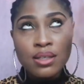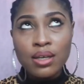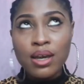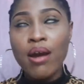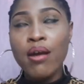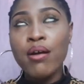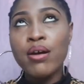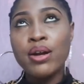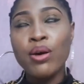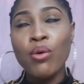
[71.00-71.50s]

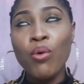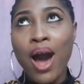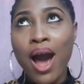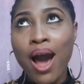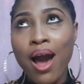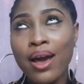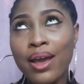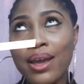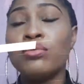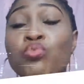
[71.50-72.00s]
carried
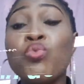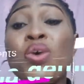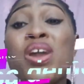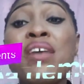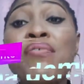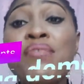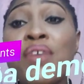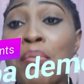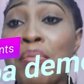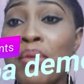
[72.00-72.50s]
away.
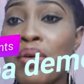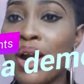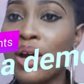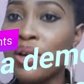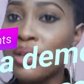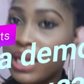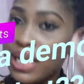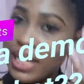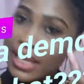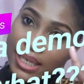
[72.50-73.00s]
Whenever I'm
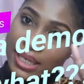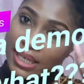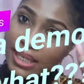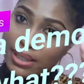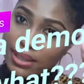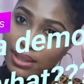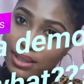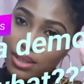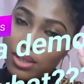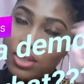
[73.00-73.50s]
around
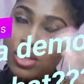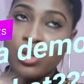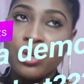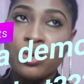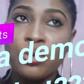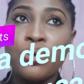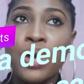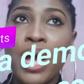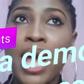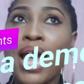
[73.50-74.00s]
ladies, you
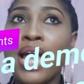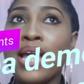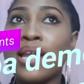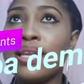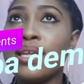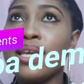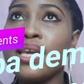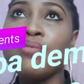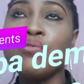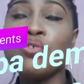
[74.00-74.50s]
know, and
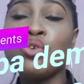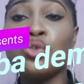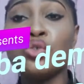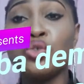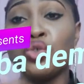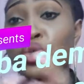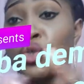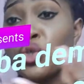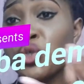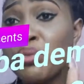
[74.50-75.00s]
even on
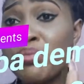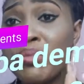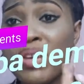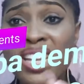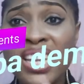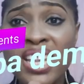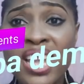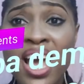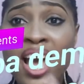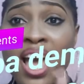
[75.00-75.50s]
social
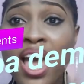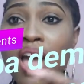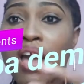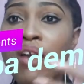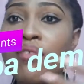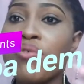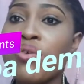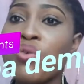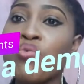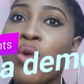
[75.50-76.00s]
media,
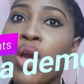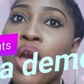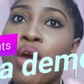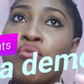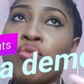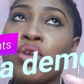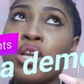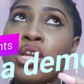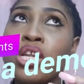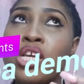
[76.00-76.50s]
everywhere,
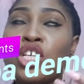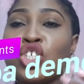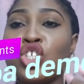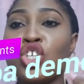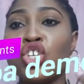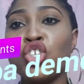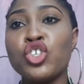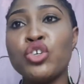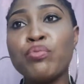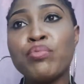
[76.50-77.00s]

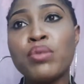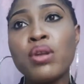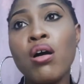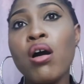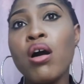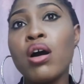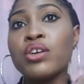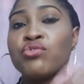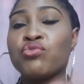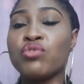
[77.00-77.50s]
relationship
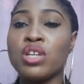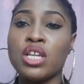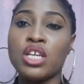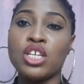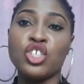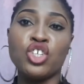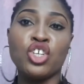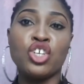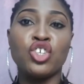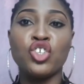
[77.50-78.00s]
blogs,
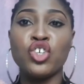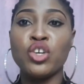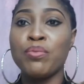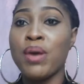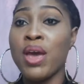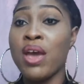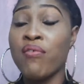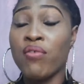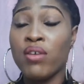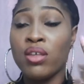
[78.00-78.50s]
relationship,
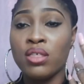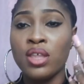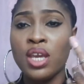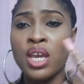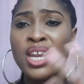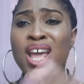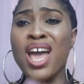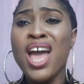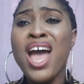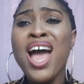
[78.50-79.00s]

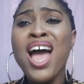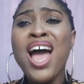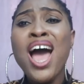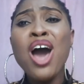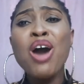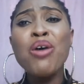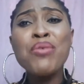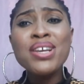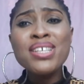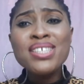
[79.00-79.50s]
everything, I
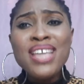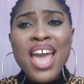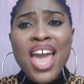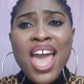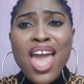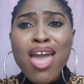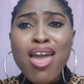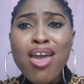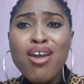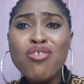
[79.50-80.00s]
always
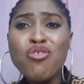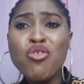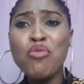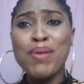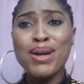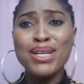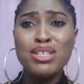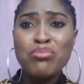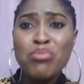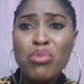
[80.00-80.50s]
hear, Yoruba
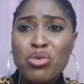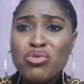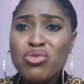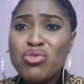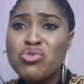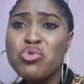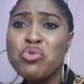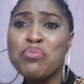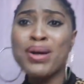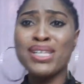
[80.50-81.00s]
demon,
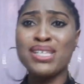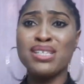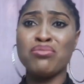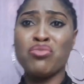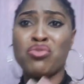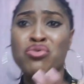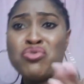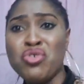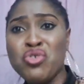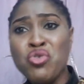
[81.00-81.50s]
Yoruba
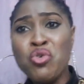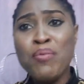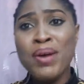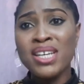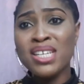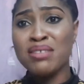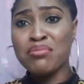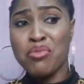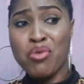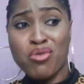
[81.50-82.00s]
demon, Yoruba
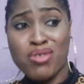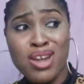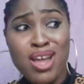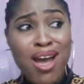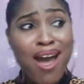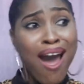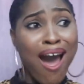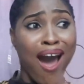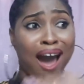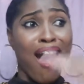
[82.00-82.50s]
demon.
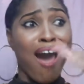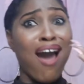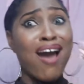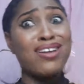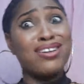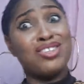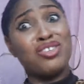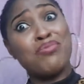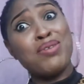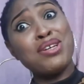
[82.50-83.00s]
Ah,
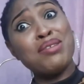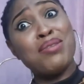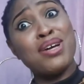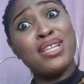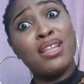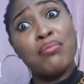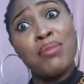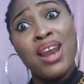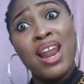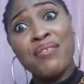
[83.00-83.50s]
this Yoruba demon
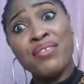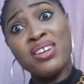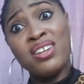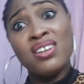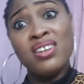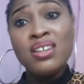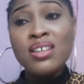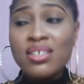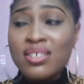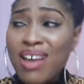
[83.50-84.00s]
entered my life, he
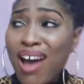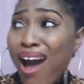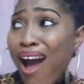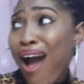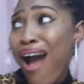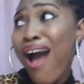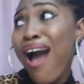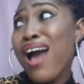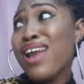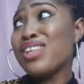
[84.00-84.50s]
did this.
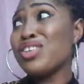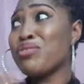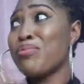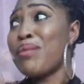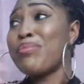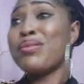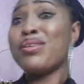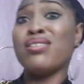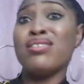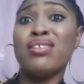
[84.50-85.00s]
Ah, this
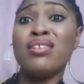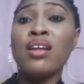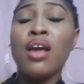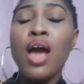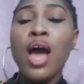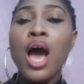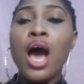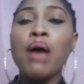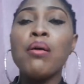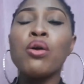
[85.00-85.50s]
Yoruba demon, he did this.
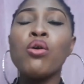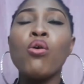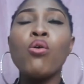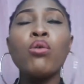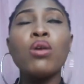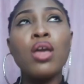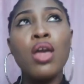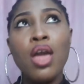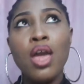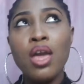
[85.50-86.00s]
I'm like,
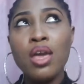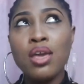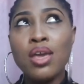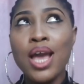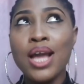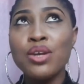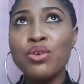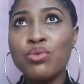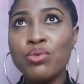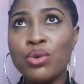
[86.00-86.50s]
okay,
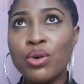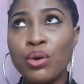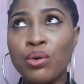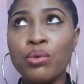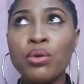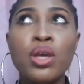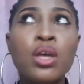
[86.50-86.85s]
Adaugo,